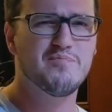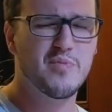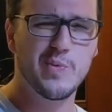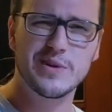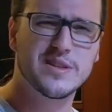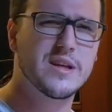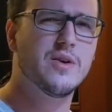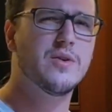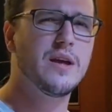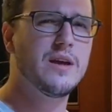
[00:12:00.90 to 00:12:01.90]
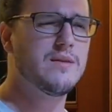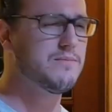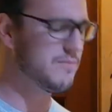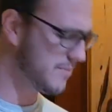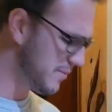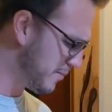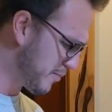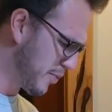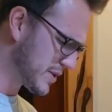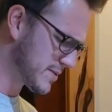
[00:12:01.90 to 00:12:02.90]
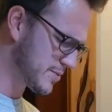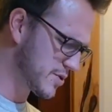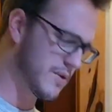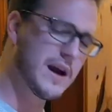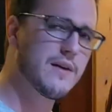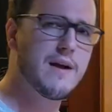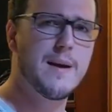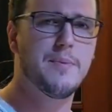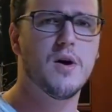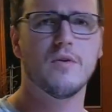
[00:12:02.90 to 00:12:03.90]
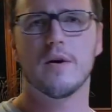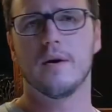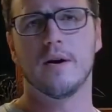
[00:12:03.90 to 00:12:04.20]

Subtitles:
What you don't eat, put some saran wrap over.